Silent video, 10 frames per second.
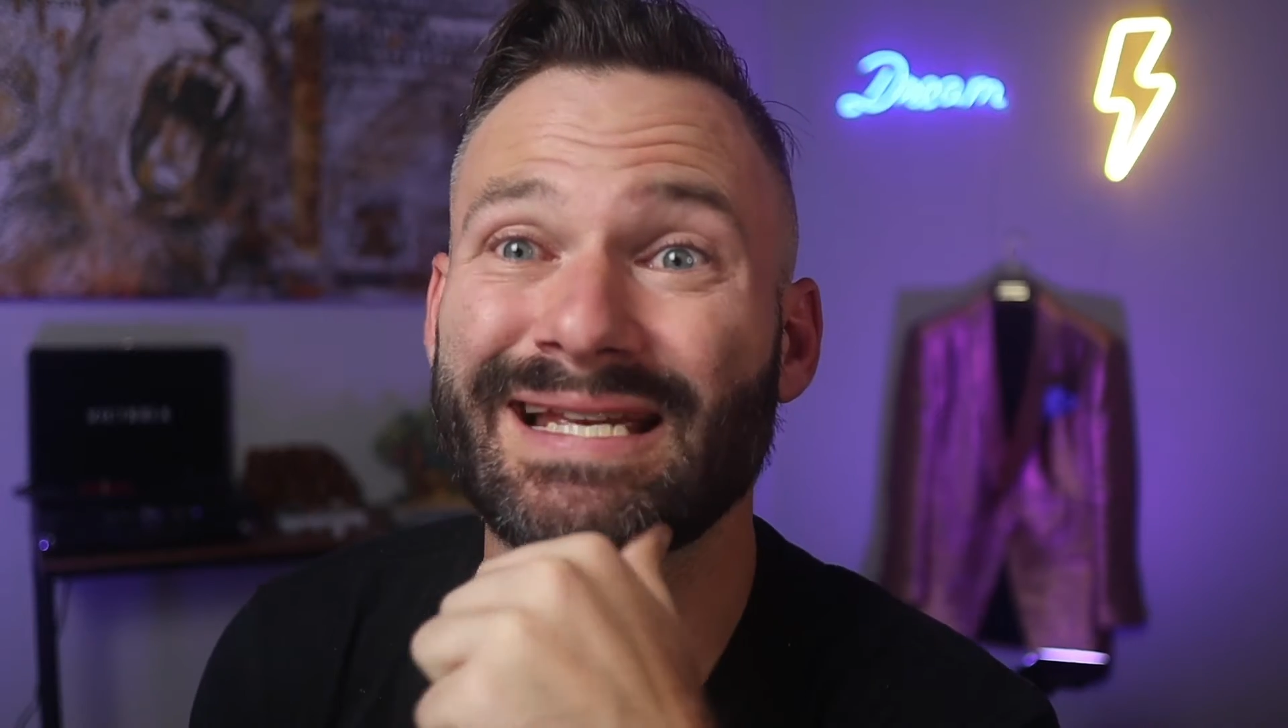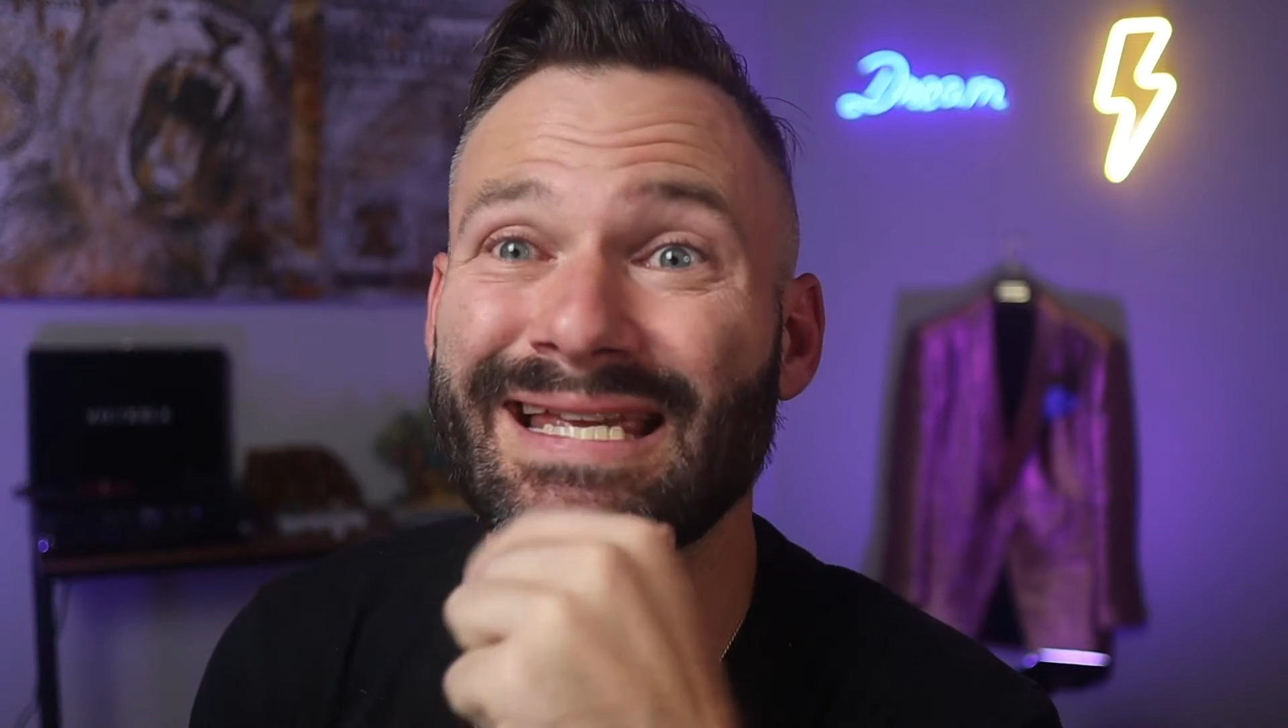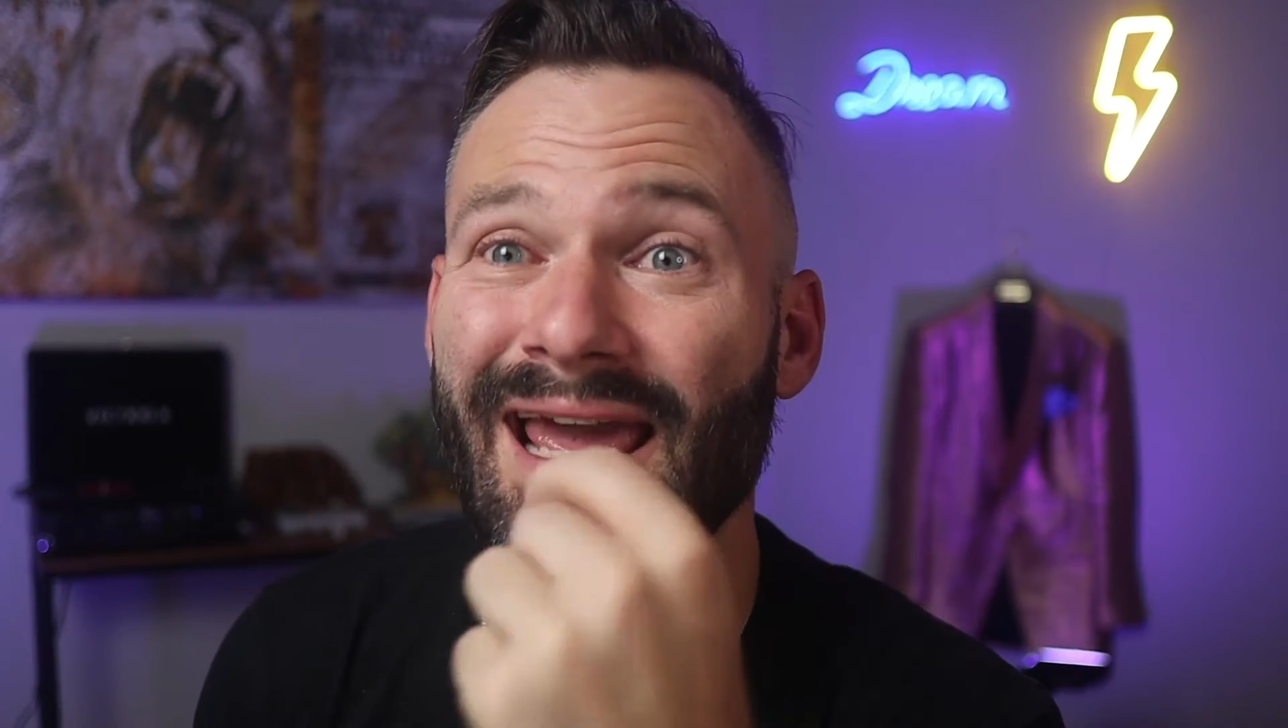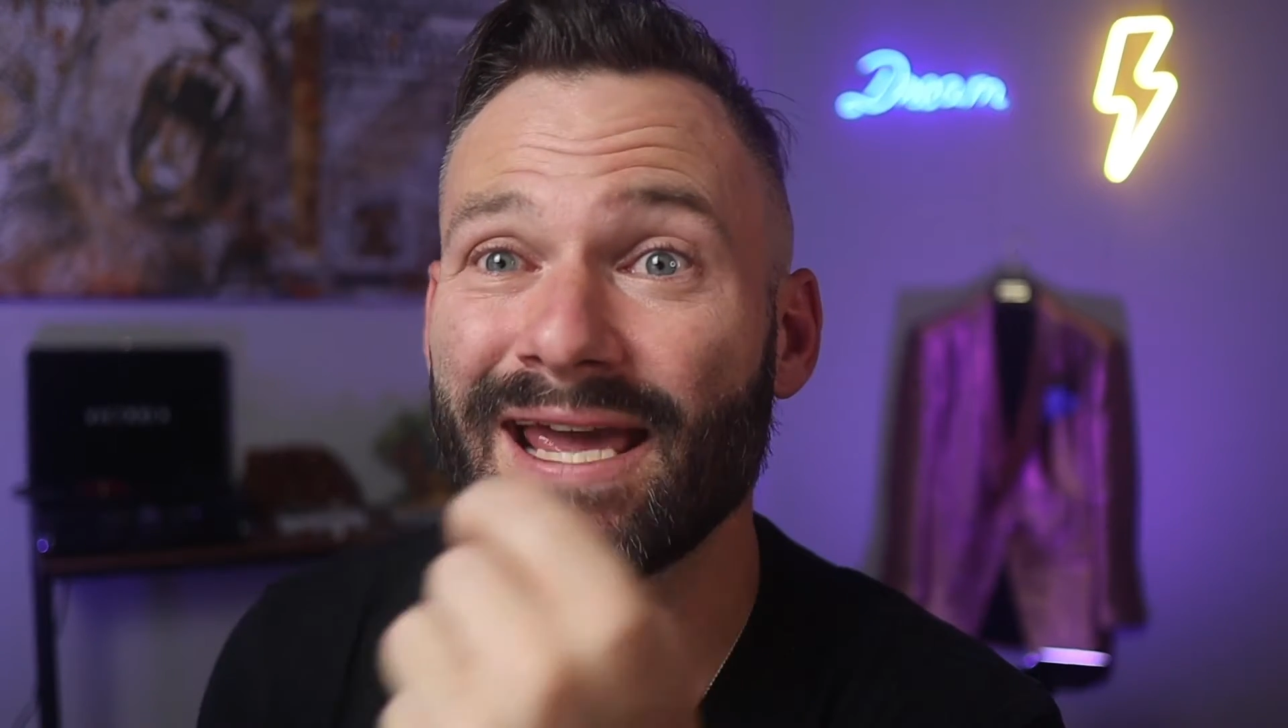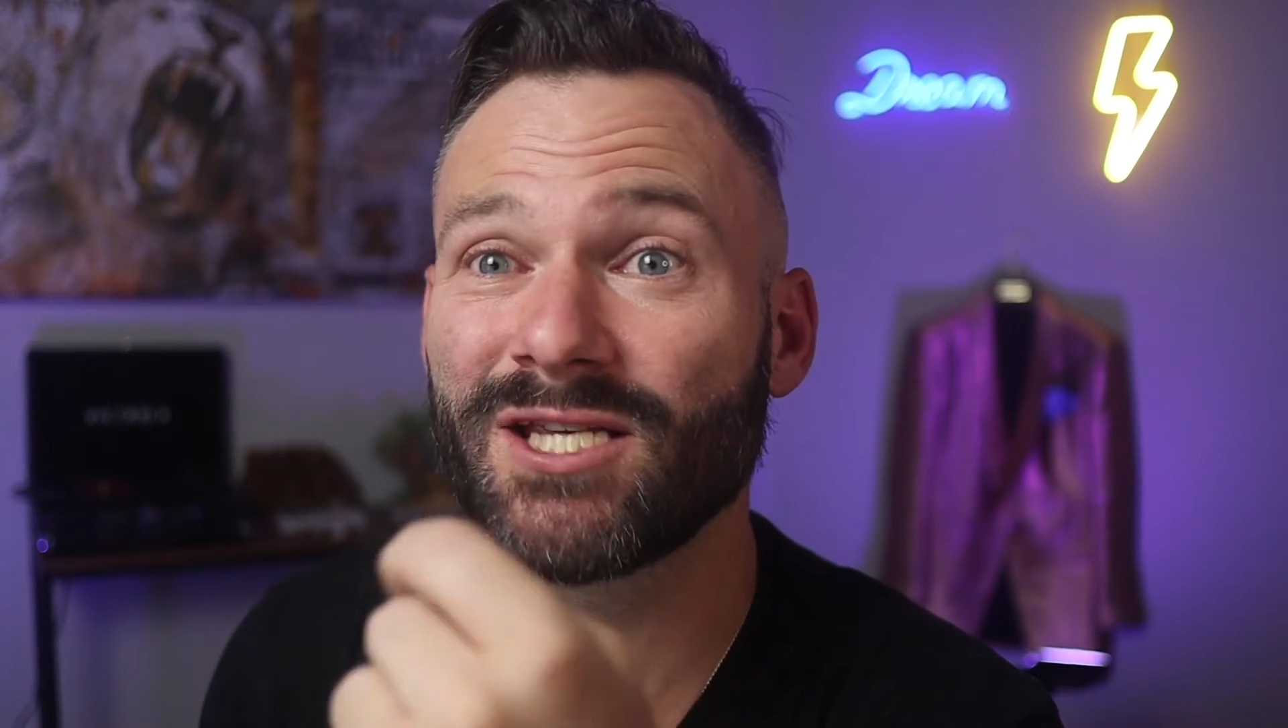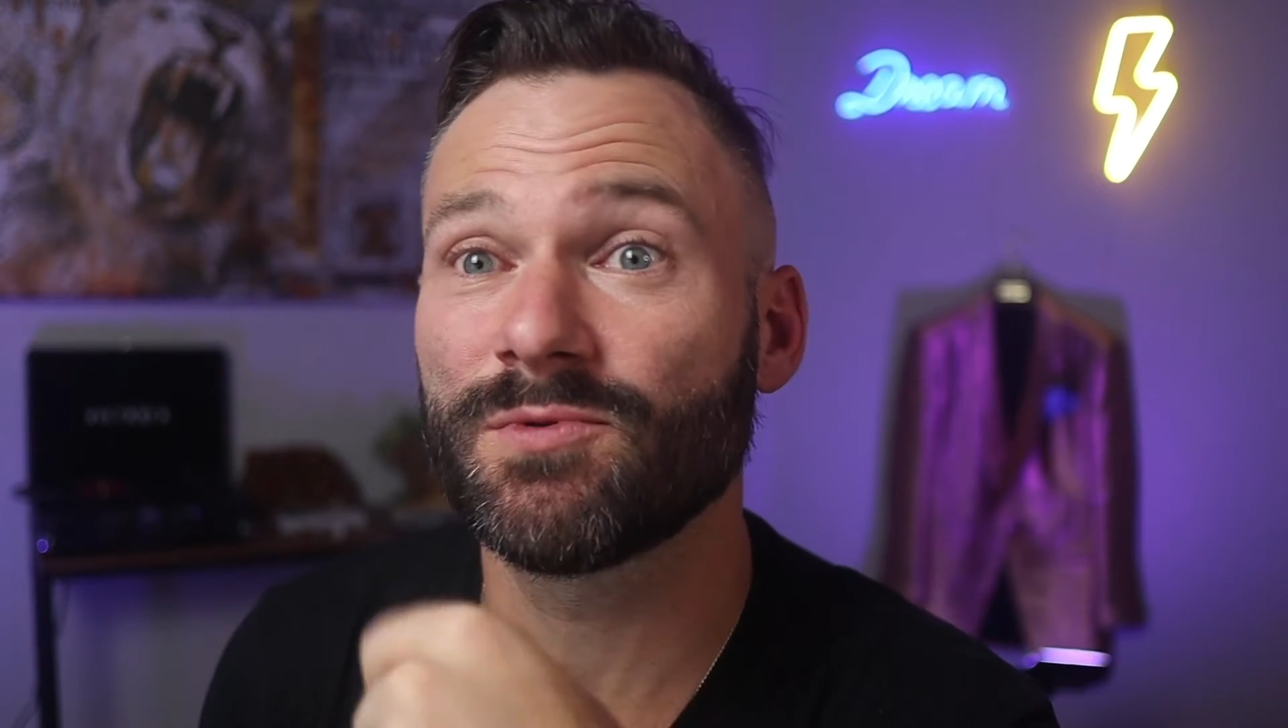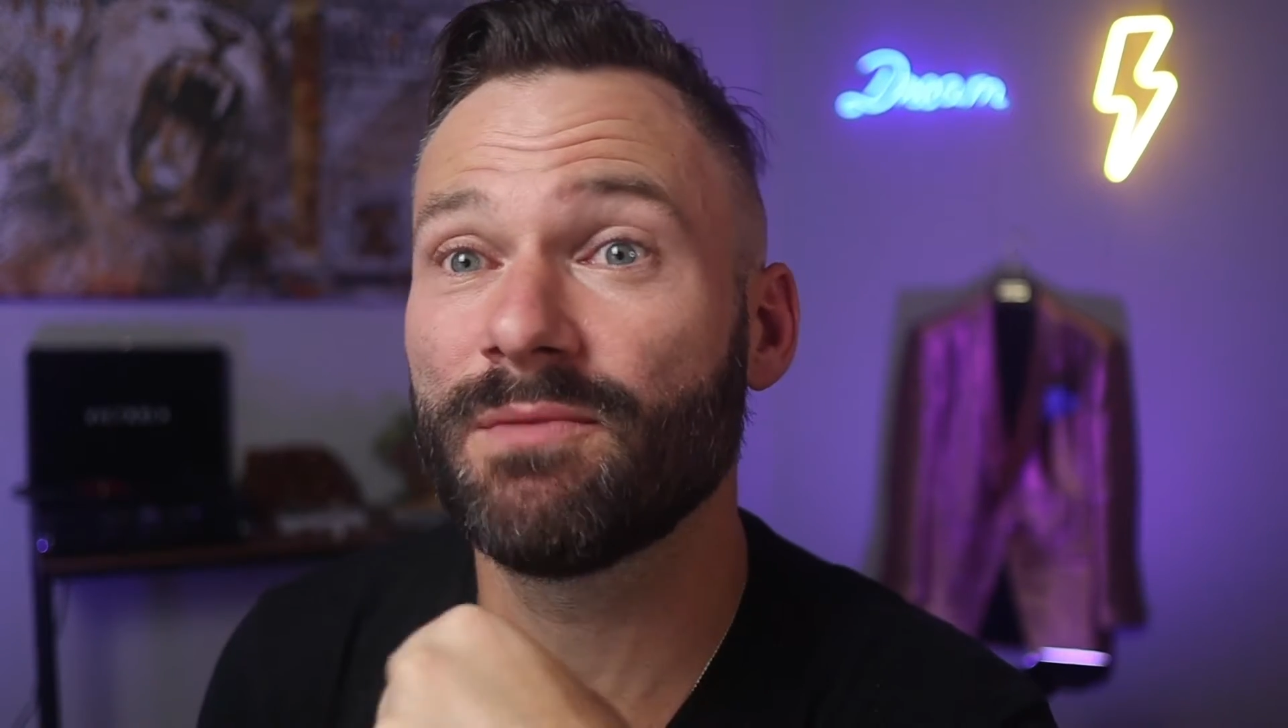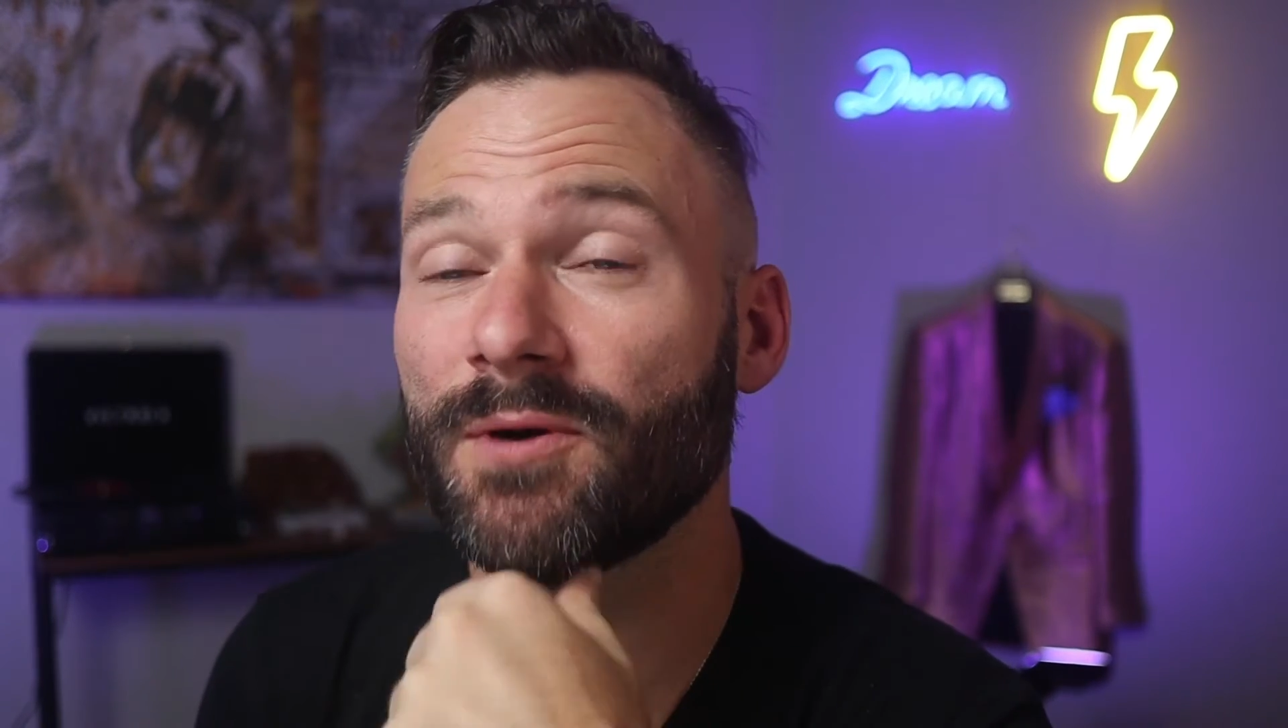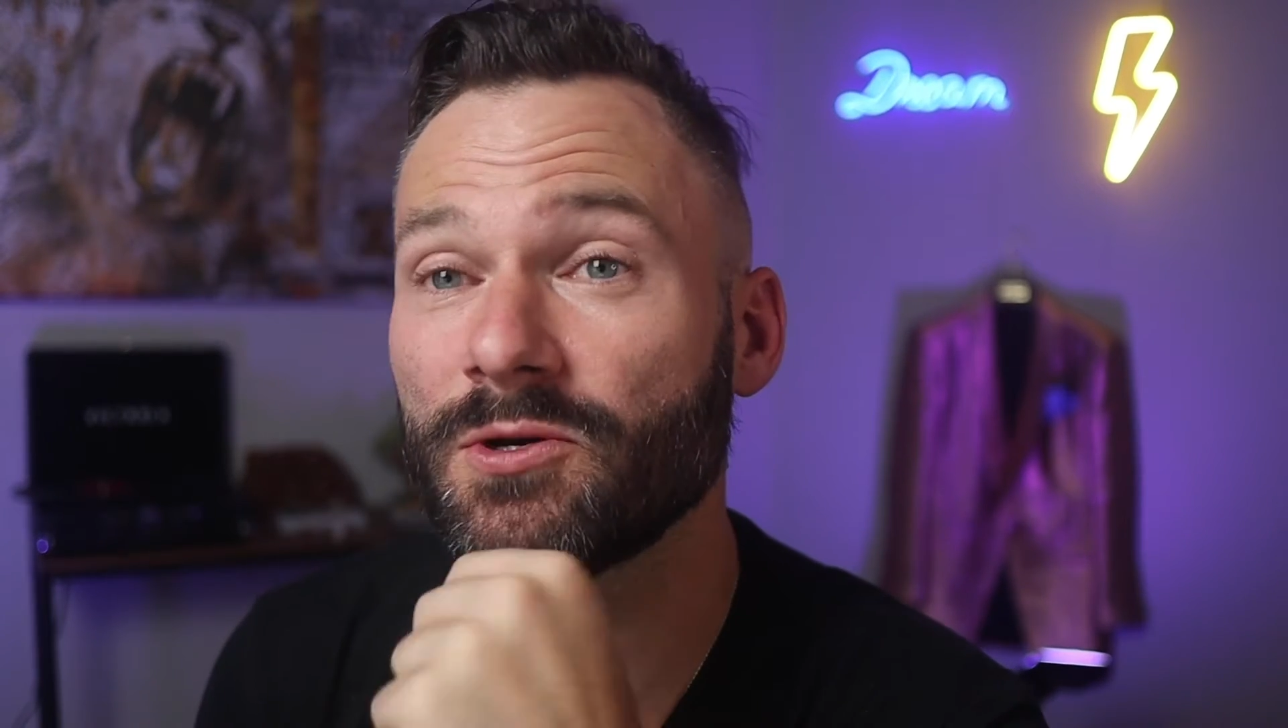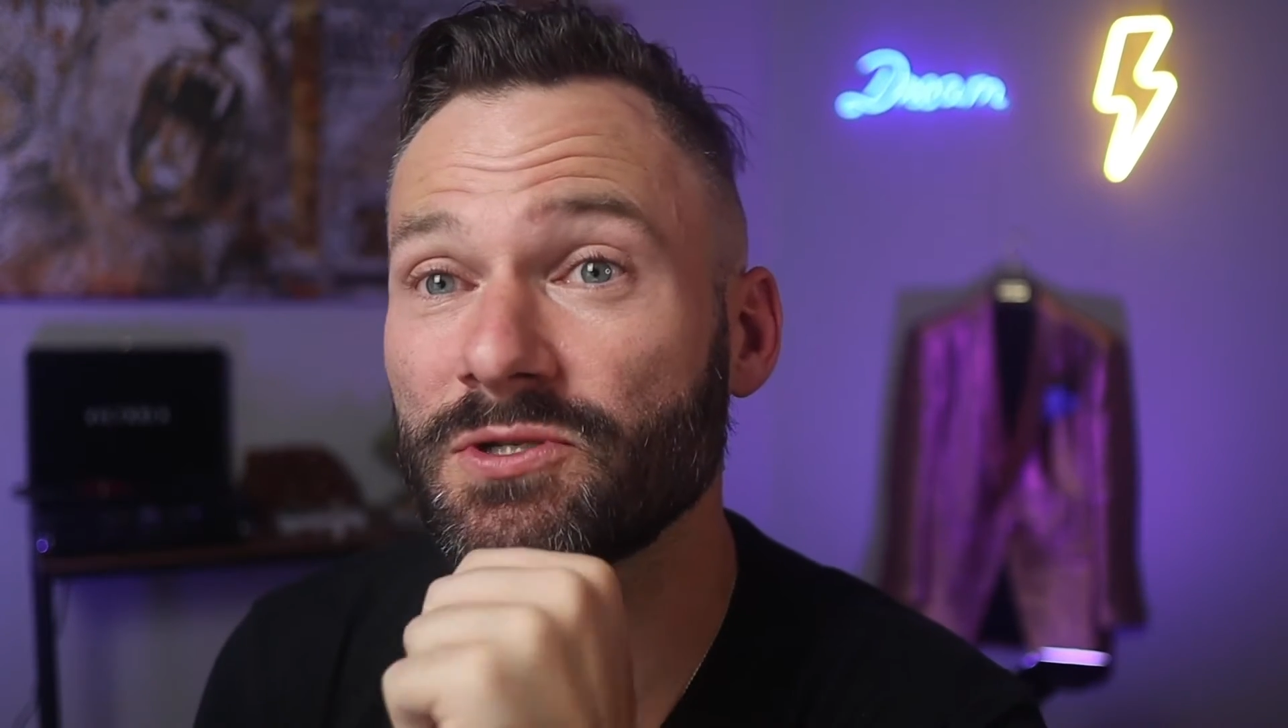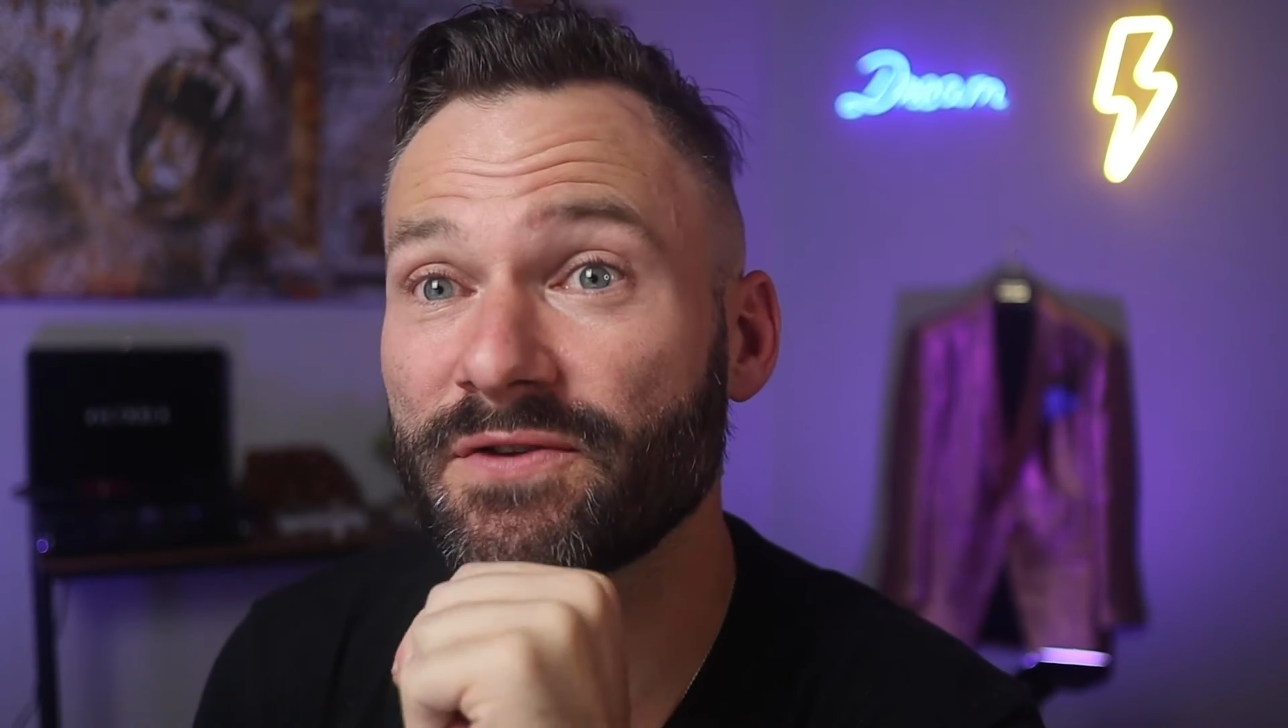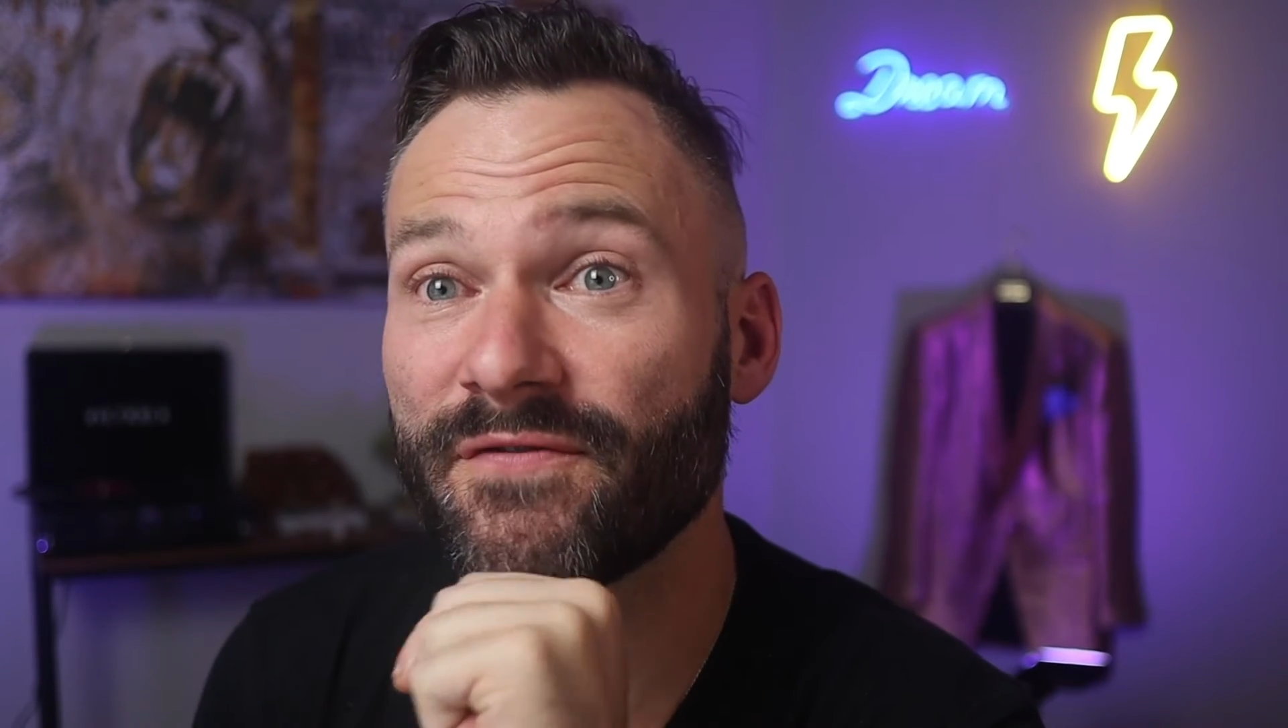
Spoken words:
engagement post